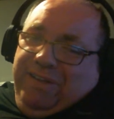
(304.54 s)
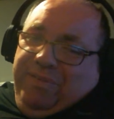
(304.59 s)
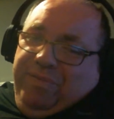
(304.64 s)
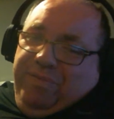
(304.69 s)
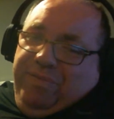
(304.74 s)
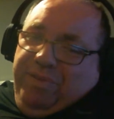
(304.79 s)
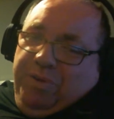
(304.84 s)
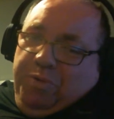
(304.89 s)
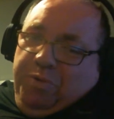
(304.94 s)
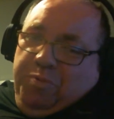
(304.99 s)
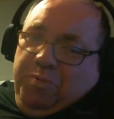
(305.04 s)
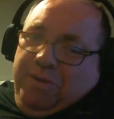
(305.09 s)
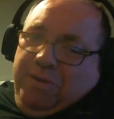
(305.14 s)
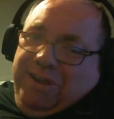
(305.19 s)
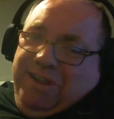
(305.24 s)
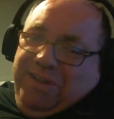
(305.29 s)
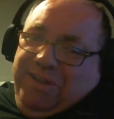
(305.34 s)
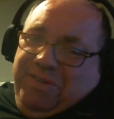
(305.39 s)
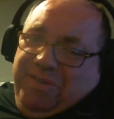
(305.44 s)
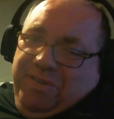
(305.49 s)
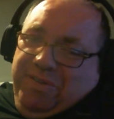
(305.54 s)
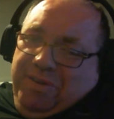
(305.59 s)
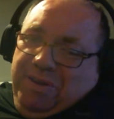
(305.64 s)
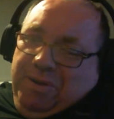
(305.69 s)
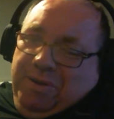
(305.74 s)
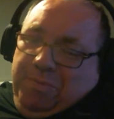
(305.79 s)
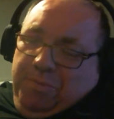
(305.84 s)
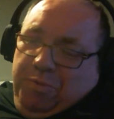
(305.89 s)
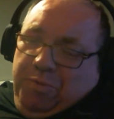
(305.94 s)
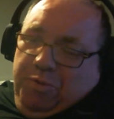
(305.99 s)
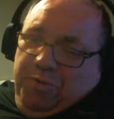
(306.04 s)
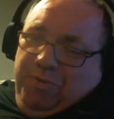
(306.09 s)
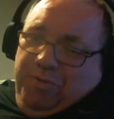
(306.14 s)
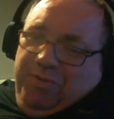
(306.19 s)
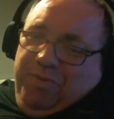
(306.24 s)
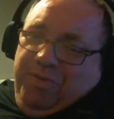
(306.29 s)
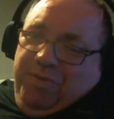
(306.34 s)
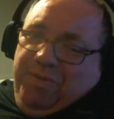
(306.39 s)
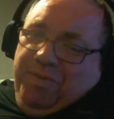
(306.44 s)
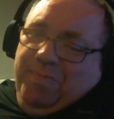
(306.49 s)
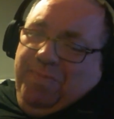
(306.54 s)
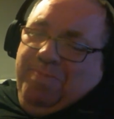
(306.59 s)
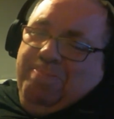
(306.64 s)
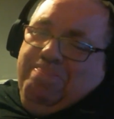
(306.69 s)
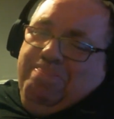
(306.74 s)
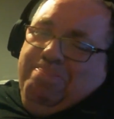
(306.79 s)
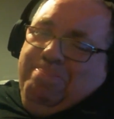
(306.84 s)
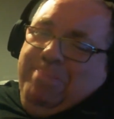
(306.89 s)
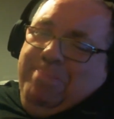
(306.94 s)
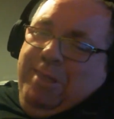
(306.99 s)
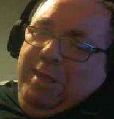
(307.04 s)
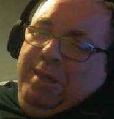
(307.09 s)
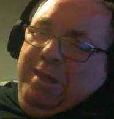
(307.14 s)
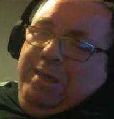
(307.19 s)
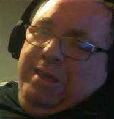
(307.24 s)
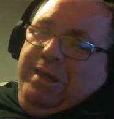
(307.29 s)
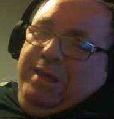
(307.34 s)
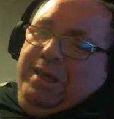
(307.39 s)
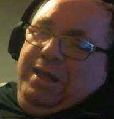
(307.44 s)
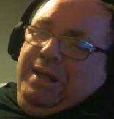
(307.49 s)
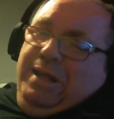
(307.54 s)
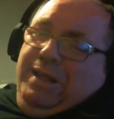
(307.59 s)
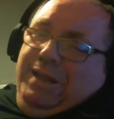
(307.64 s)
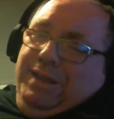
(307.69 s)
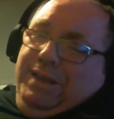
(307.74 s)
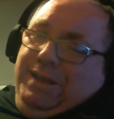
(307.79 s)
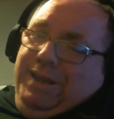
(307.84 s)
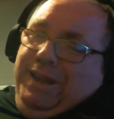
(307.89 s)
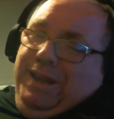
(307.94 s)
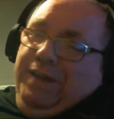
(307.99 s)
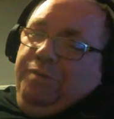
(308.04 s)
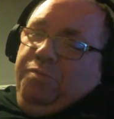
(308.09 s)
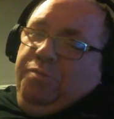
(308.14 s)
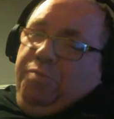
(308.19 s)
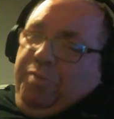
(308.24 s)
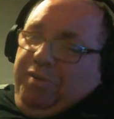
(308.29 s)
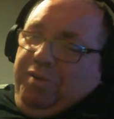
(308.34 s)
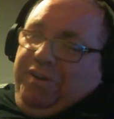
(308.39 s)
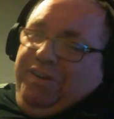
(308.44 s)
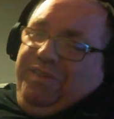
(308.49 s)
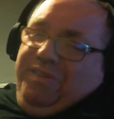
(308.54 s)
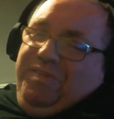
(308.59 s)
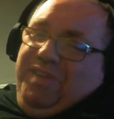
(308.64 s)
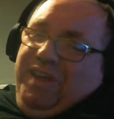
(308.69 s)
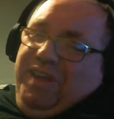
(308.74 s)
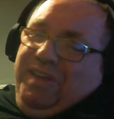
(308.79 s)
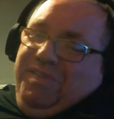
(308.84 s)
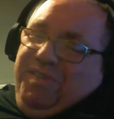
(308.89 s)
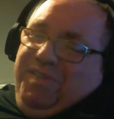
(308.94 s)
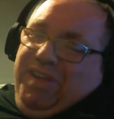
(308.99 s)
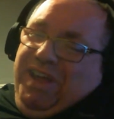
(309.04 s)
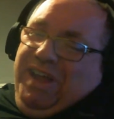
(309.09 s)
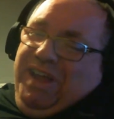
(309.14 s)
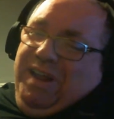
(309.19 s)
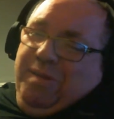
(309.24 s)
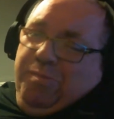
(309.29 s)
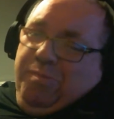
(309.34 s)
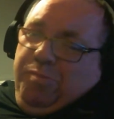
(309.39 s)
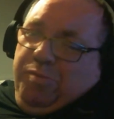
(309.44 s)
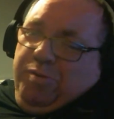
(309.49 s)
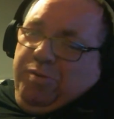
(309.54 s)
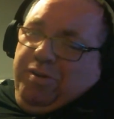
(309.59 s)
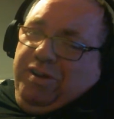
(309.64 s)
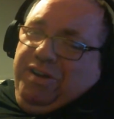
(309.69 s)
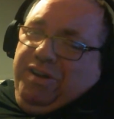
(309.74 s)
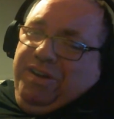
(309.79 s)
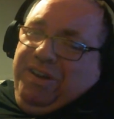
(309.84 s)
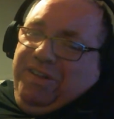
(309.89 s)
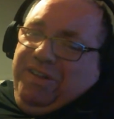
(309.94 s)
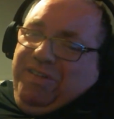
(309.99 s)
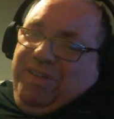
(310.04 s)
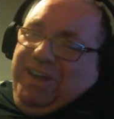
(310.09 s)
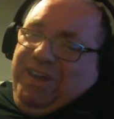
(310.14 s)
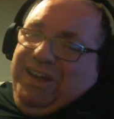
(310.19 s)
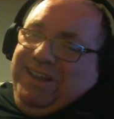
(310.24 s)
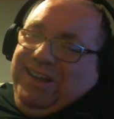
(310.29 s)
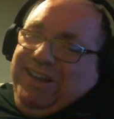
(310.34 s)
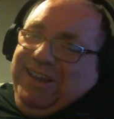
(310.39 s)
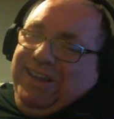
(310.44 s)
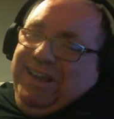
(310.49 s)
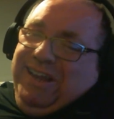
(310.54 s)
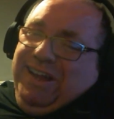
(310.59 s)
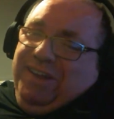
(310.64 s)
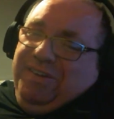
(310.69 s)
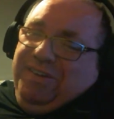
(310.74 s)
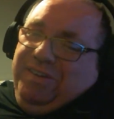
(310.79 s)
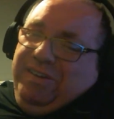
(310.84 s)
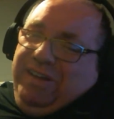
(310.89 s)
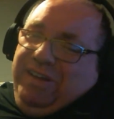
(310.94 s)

few weeks and months. Now, when I say scale, we're not exactly at